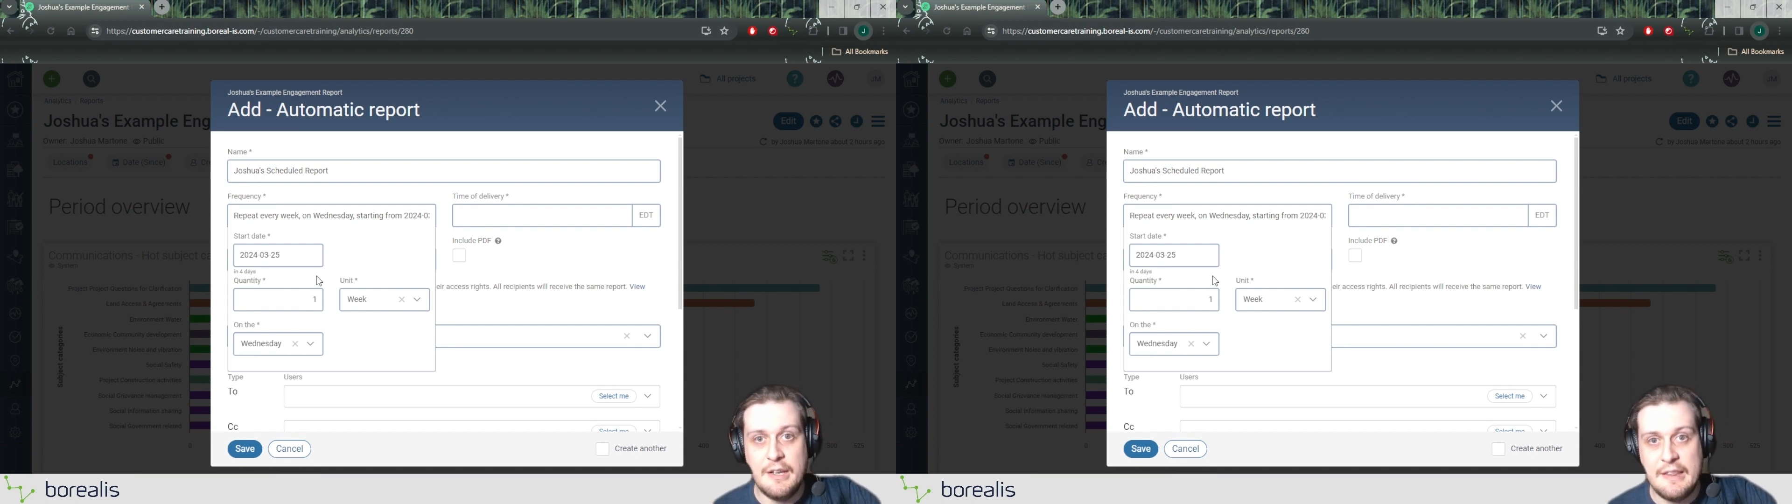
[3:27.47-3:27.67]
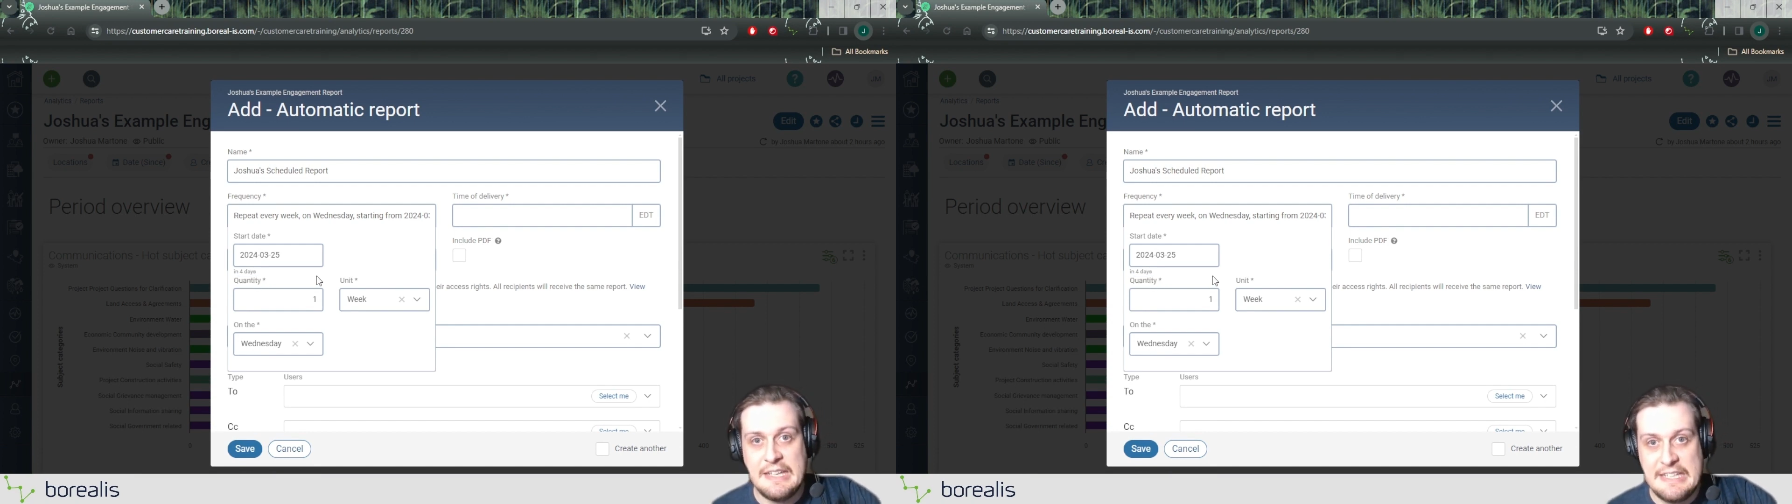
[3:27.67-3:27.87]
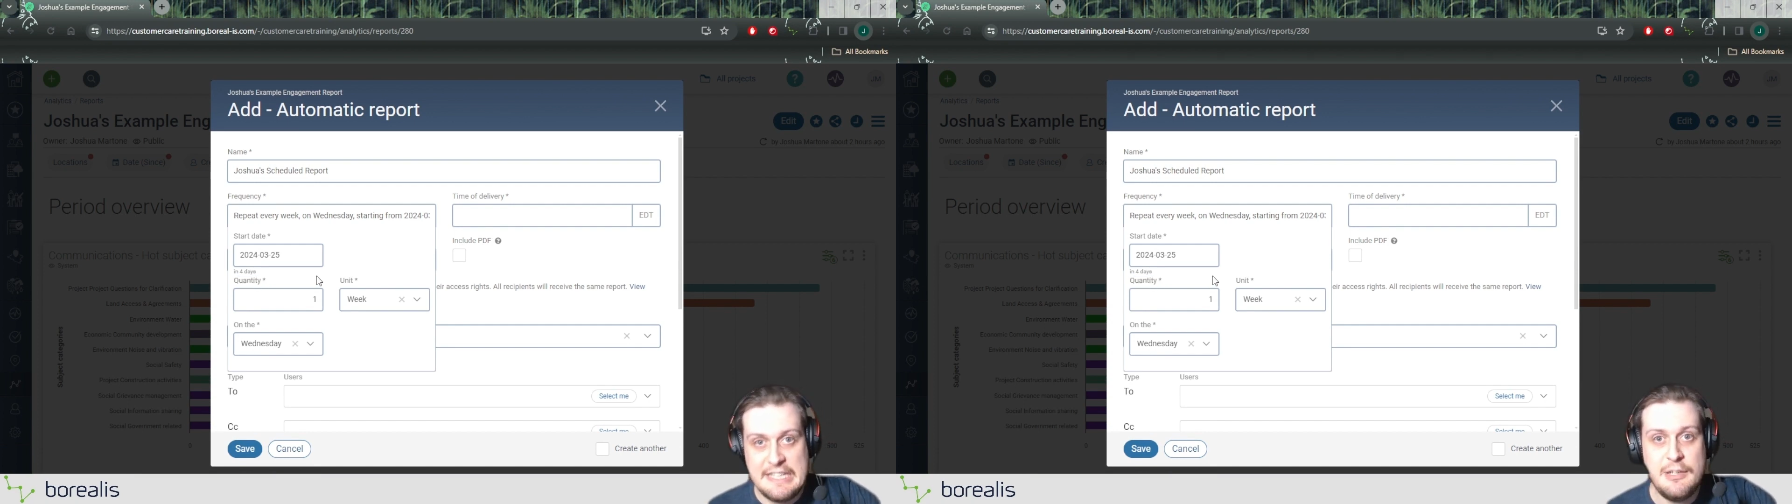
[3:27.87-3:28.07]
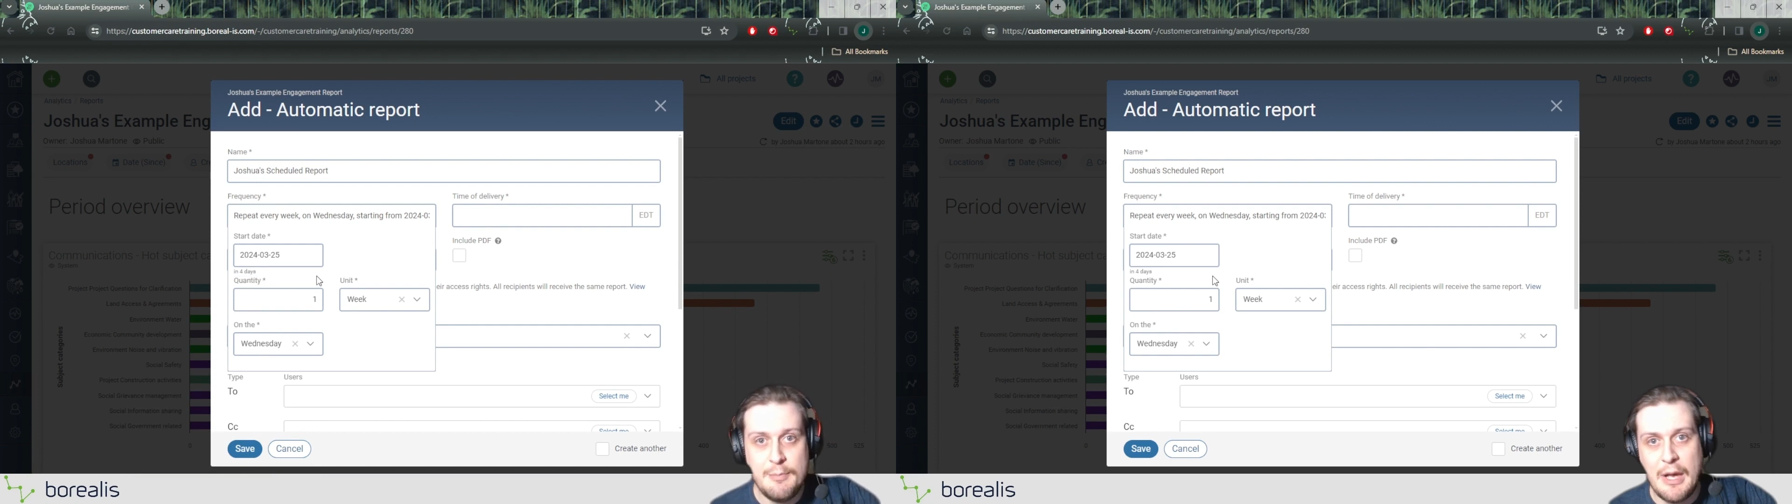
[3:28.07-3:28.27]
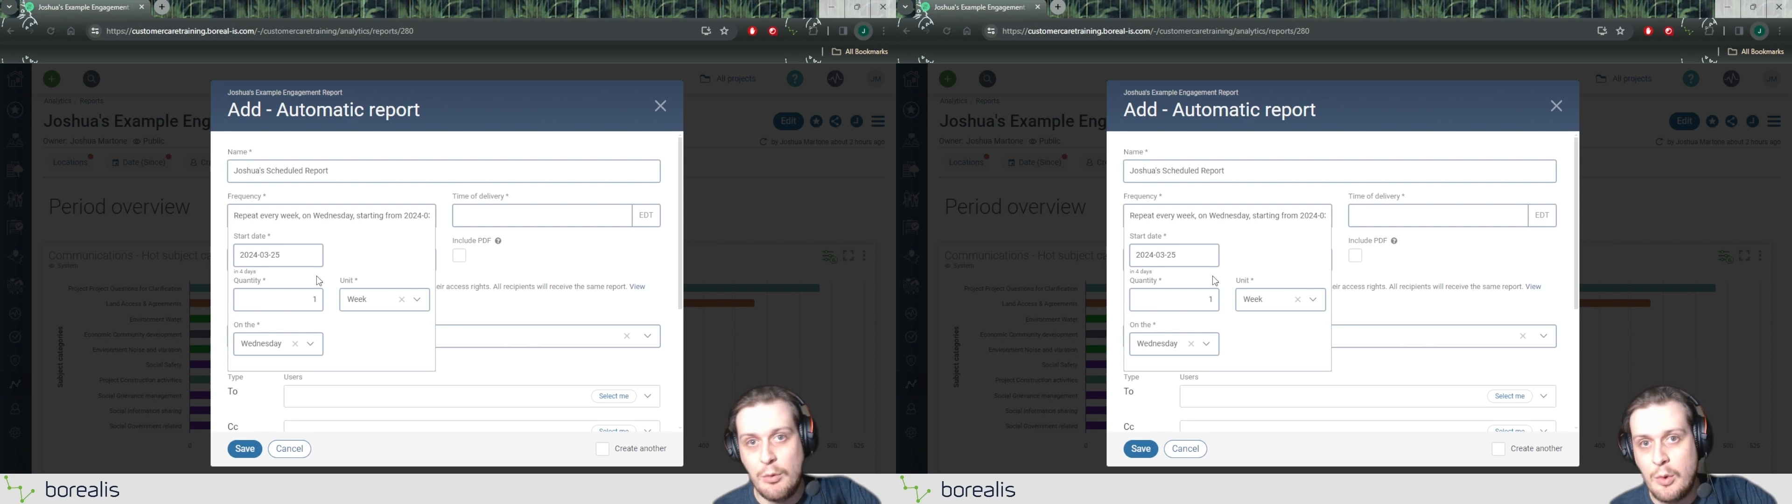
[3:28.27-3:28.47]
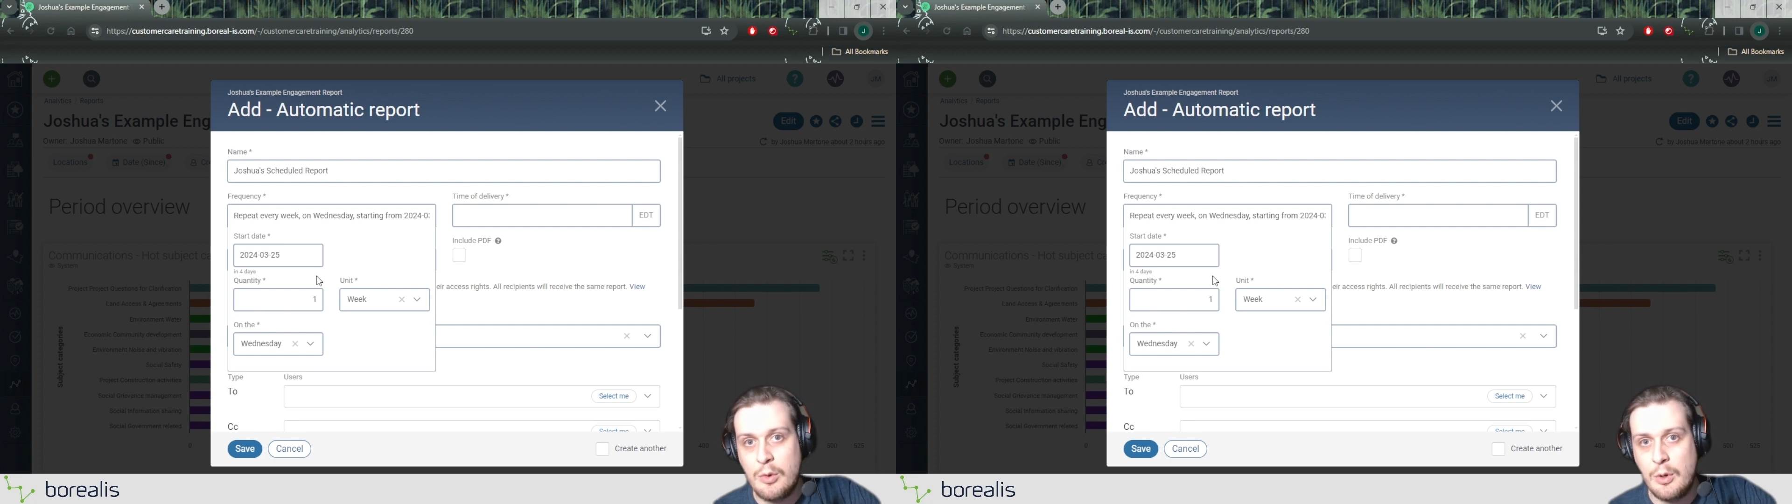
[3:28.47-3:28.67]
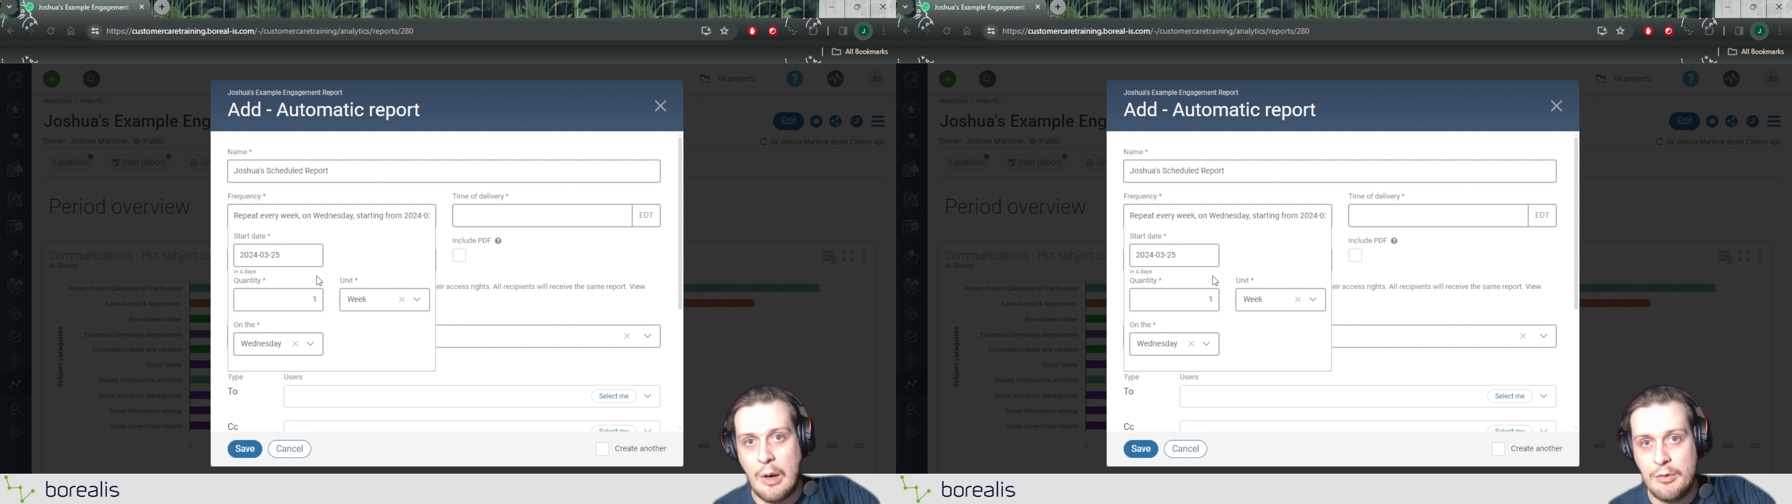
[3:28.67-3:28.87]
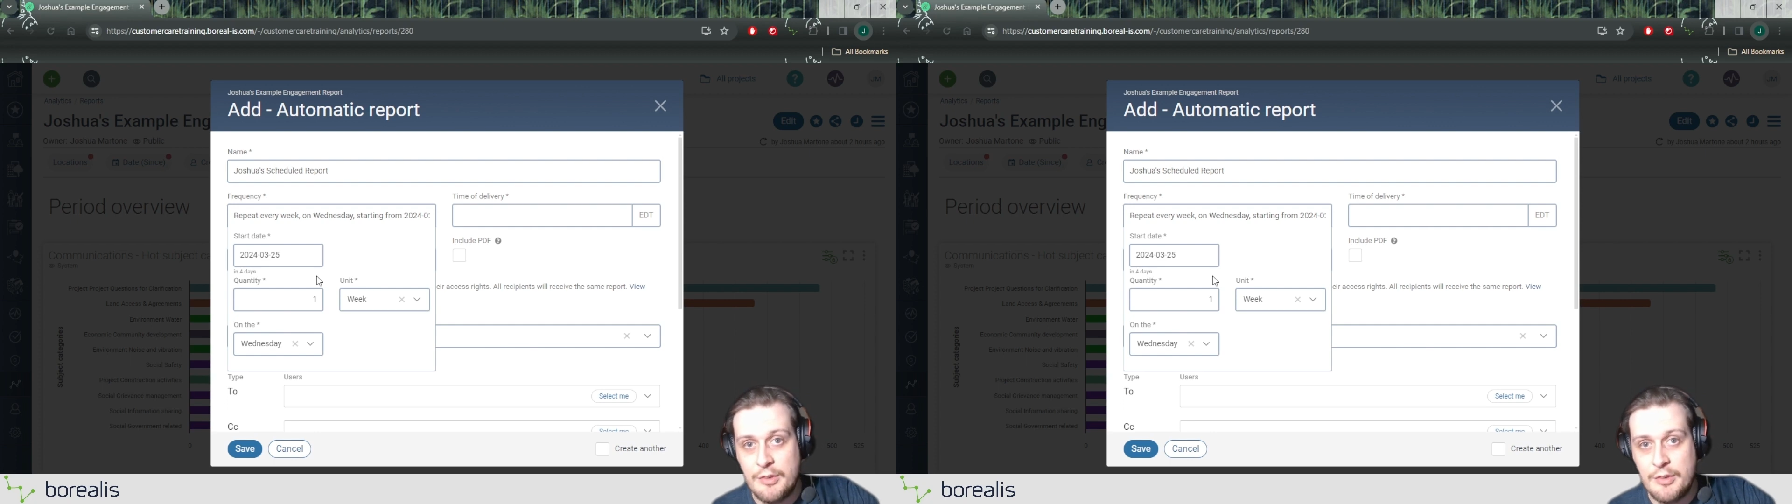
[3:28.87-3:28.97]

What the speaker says: the email will go out